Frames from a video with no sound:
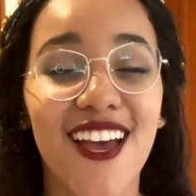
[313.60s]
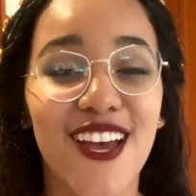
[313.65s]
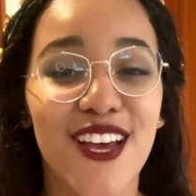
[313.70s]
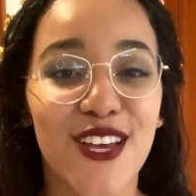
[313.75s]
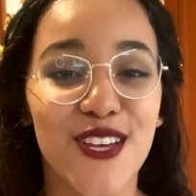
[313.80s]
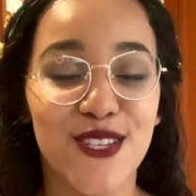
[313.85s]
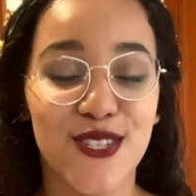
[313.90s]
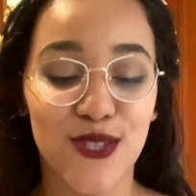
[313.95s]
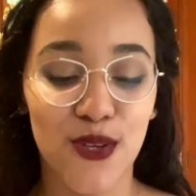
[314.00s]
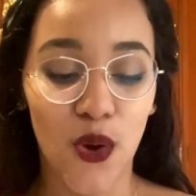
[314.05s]

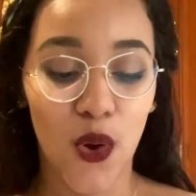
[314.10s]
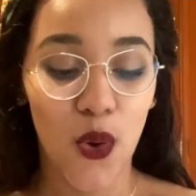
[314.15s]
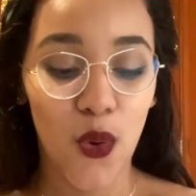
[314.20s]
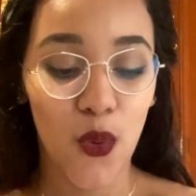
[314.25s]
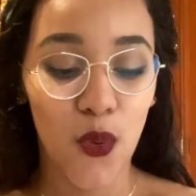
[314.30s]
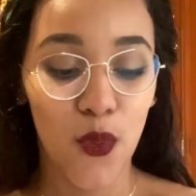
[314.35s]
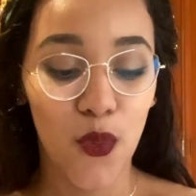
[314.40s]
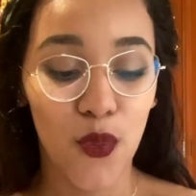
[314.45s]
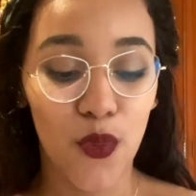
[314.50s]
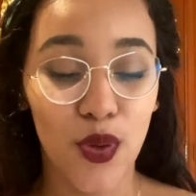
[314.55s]

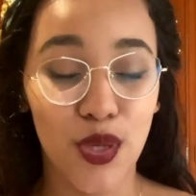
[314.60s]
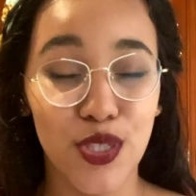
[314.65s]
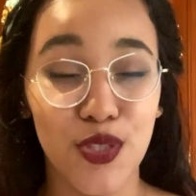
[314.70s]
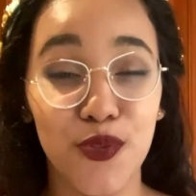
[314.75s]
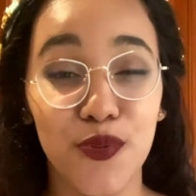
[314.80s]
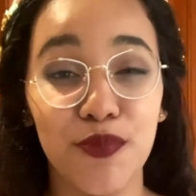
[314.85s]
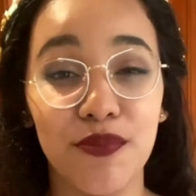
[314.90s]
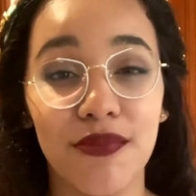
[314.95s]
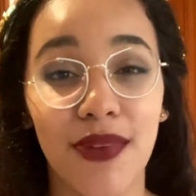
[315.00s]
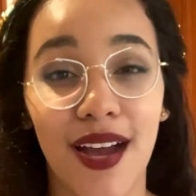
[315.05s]
so you
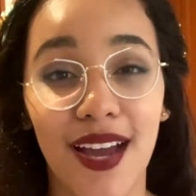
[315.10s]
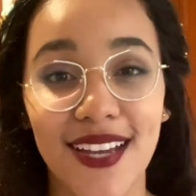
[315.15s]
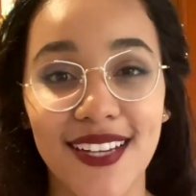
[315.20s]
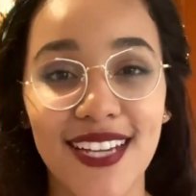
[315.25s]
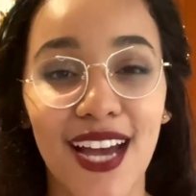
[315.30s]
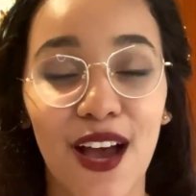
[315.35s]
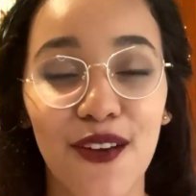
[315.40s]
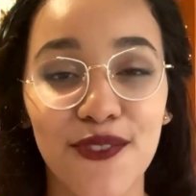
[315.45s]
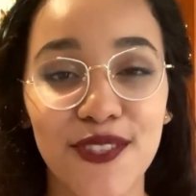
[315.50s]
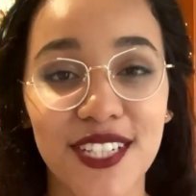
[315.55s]
might
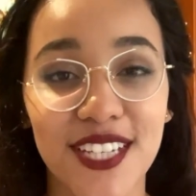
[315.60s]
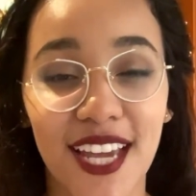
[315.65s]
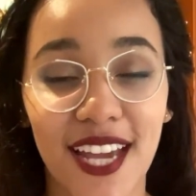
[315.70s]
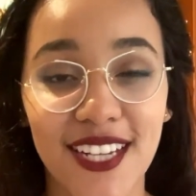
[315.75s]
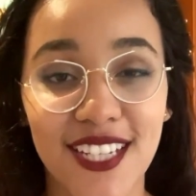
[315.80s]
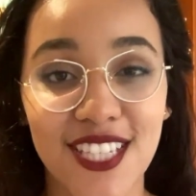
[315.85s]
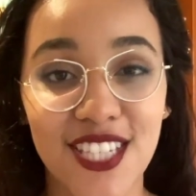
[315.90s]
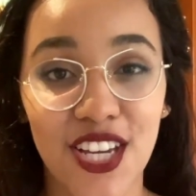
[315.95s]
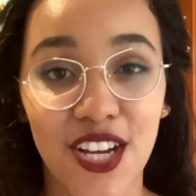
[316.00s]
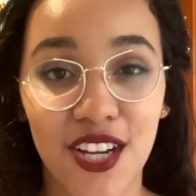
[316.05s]
have to get
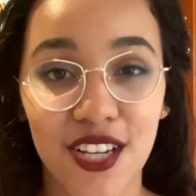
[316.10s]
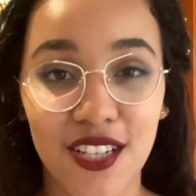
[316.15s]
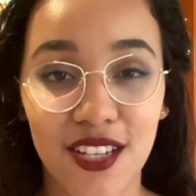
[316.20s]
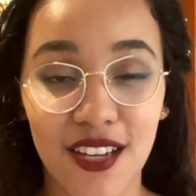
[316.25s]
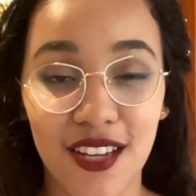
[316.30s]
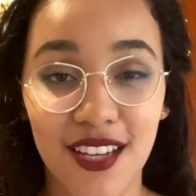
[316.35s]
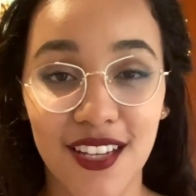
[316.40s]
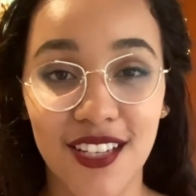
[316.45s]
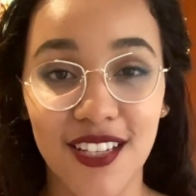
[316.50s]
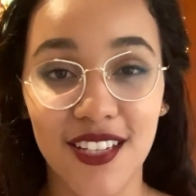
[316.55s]

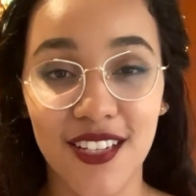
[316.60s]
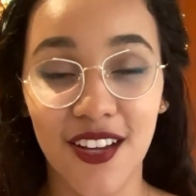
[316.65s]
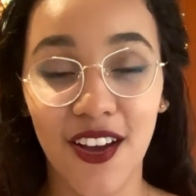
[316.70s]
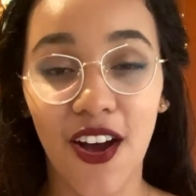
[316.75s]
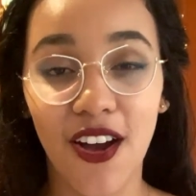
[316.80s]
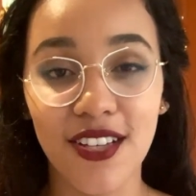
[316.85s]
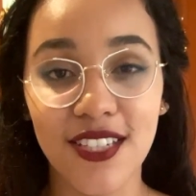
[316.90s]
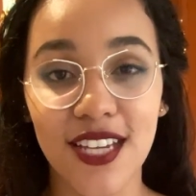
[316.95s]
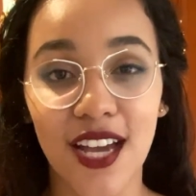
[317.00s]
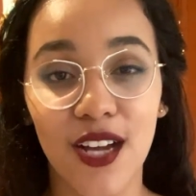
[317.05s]
in
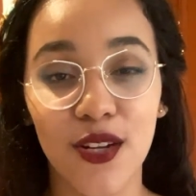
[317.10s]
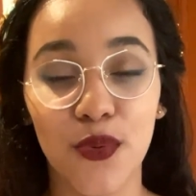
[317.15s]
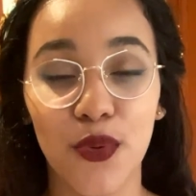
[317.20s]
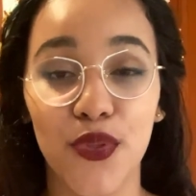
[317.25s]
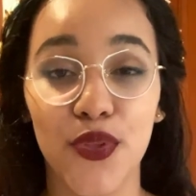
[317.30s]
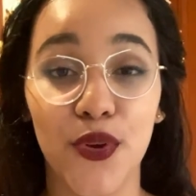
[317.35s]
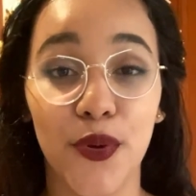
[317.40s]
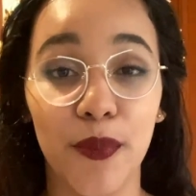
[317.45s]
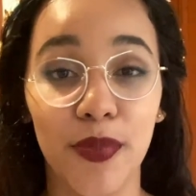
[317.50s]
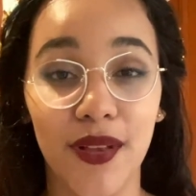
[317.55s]
contact with
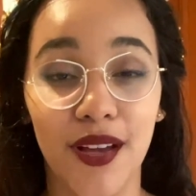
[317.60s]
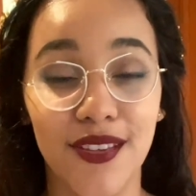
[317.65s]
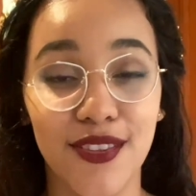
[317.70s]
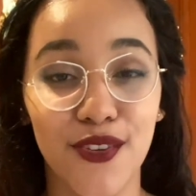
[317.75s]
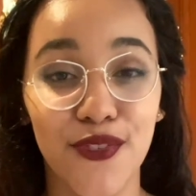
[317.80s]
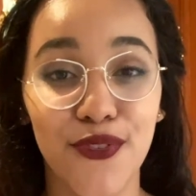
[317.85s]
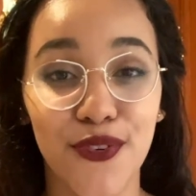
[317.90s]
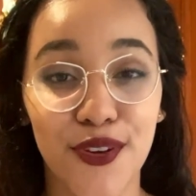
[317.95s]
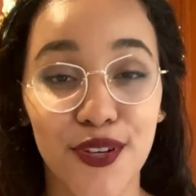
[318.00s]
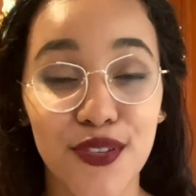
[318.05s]
your blood the
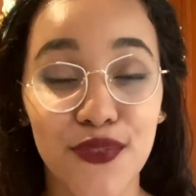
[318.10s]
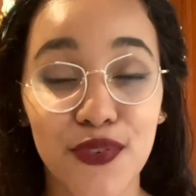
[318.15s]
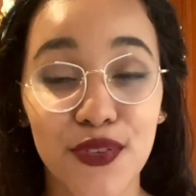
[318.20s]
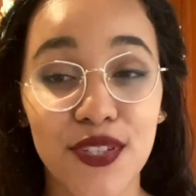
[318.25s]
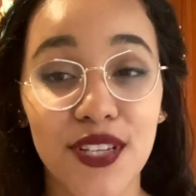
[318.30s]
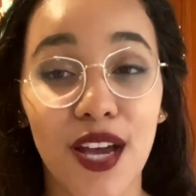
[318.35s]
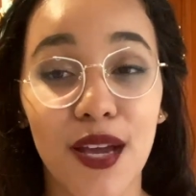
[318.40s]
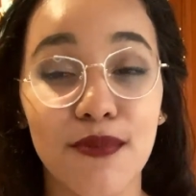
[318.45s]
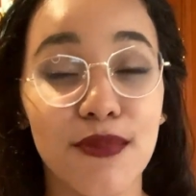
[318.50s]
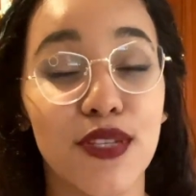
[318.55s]
first few
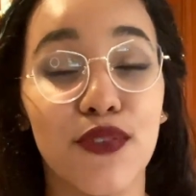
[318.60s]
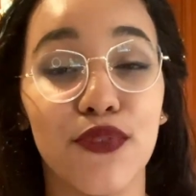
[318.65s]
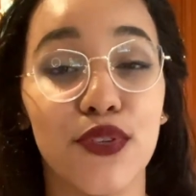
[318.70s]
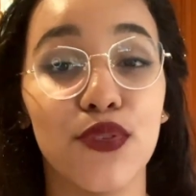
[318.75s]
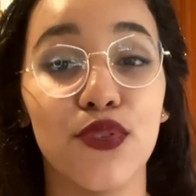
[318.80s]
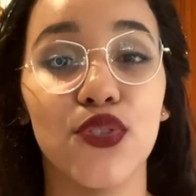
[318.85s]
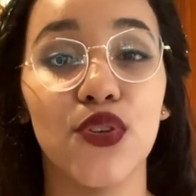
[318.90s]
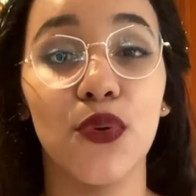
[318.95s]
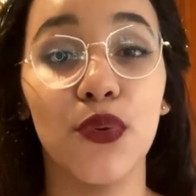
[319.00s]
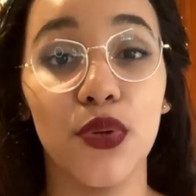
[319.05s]
times if you
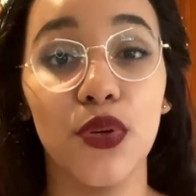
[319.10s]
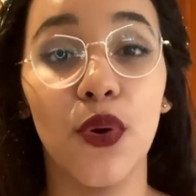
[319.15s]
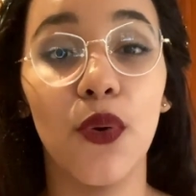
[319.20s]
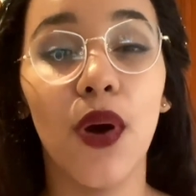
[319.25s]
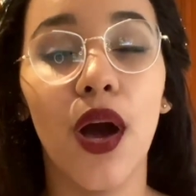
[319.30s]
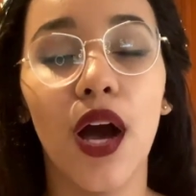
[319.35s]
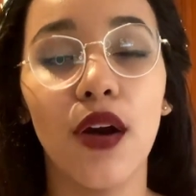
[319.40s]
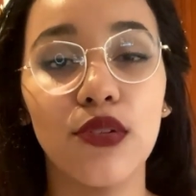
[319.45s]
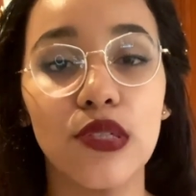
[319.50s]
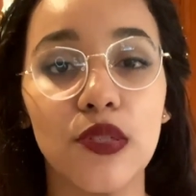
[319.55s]
don't know
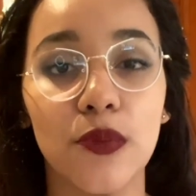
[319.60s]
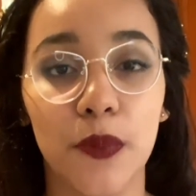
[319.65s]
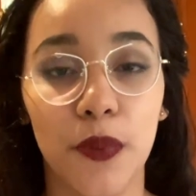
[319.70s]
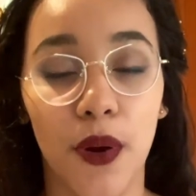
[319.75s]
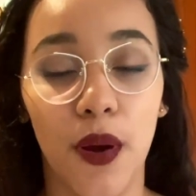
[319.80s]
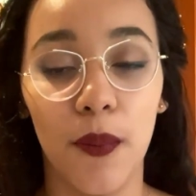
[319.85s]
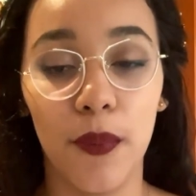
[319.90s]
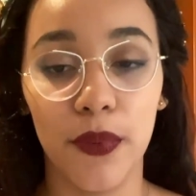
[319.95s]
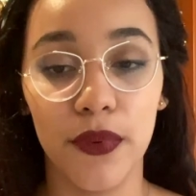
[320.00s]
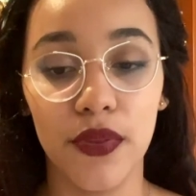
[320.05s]
how to
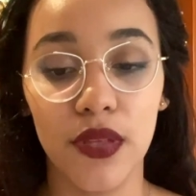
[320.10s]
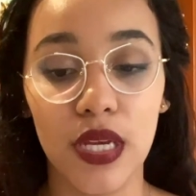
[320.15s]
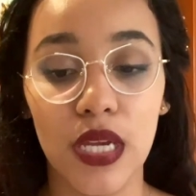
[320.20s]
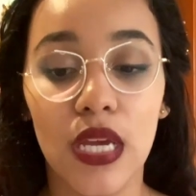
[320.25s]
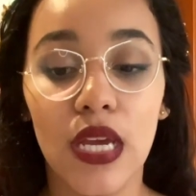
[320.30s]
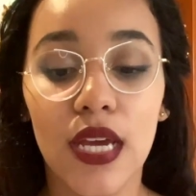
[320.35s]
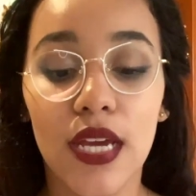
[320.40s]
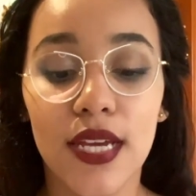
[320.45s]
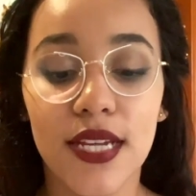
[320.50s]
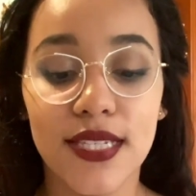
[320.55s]
properly
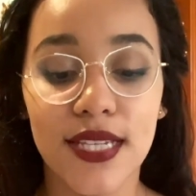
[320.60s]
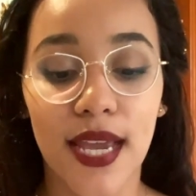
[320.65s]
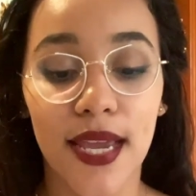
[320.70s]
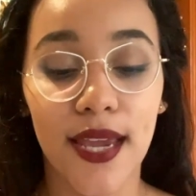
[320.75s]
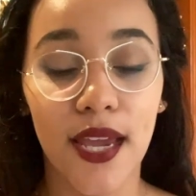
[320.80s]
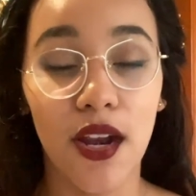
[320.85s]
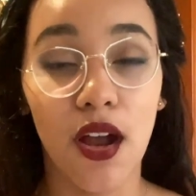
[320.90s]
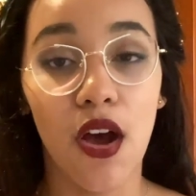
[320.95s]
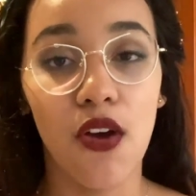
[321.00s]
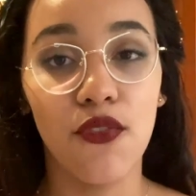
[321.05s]
take
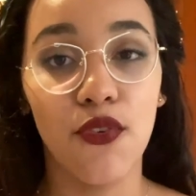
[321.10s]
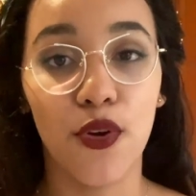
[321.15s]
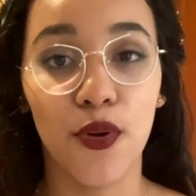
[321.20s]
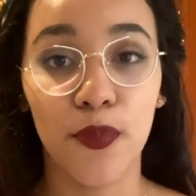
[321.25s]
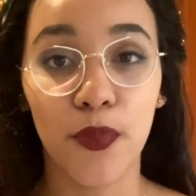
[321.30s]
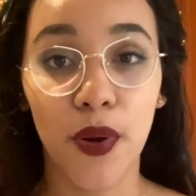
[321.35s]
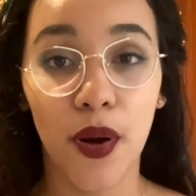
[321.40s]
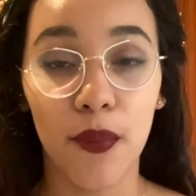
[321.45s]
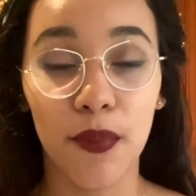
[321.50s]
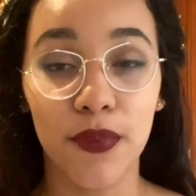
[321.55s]
it off or
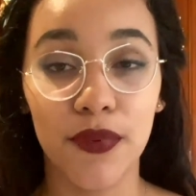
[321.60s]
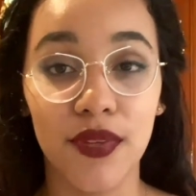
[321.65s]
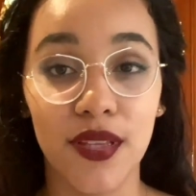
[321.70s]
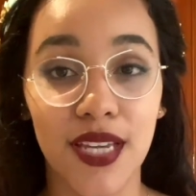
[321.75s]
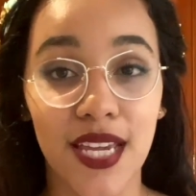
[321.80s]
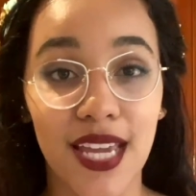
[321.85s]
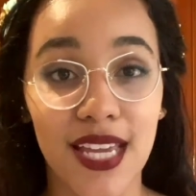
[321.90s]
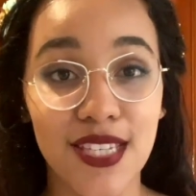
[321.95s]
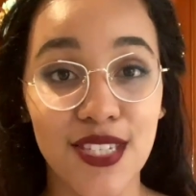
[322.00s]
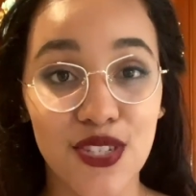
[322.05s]

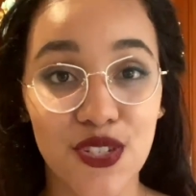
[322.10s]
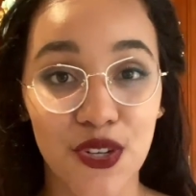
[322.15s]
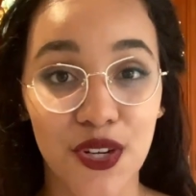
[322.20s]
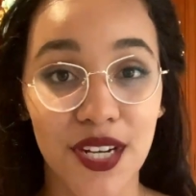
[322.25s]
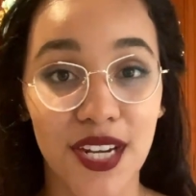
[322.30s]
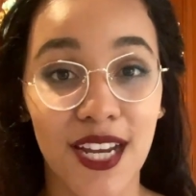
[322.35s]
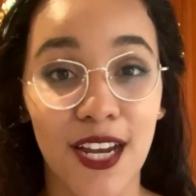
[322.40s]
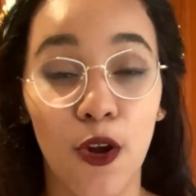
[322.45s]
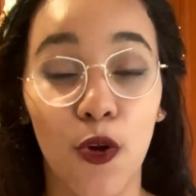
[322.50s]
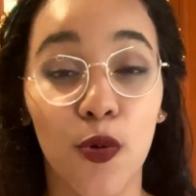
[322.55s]
properly insert
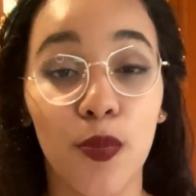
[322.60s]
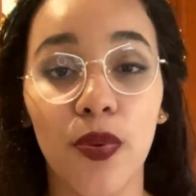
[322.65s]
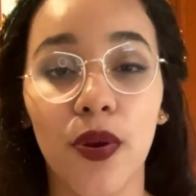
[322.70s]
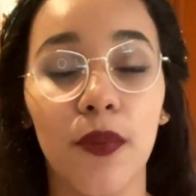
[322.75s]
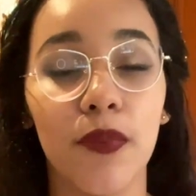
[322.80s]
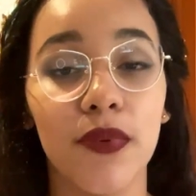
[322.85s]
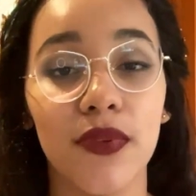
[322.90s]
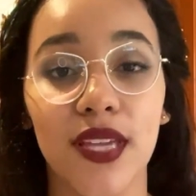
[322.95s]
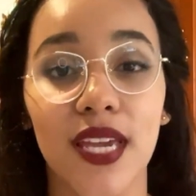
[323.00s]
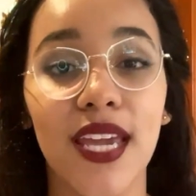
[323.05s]
it or
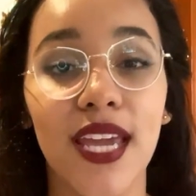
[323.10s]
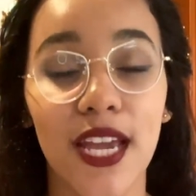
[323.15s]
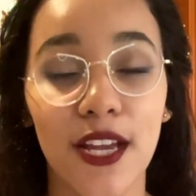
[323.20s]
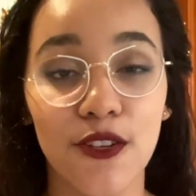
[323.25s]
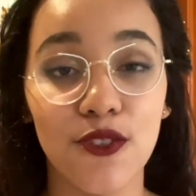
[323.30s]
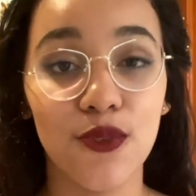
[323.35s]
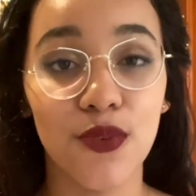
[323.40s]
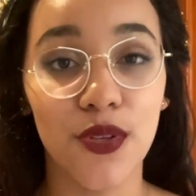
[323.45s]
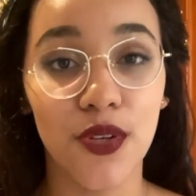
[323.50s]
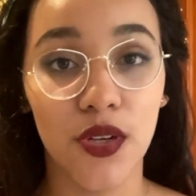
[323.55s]
properly
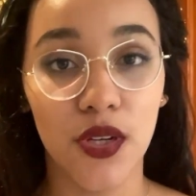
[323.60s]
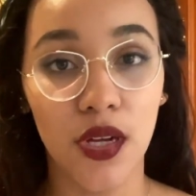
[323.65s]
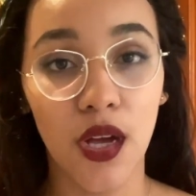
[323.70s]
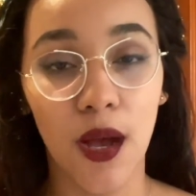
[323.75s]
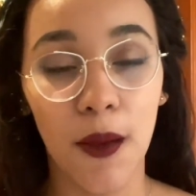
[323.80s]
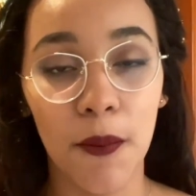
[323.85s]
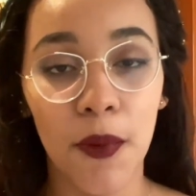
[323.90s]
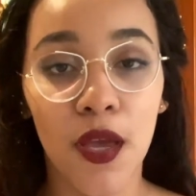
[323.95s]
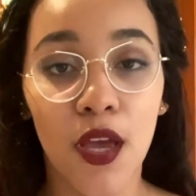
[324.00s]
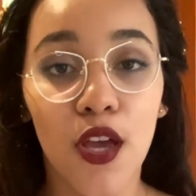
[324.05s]
handle your
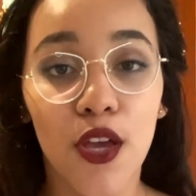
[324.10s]
cup.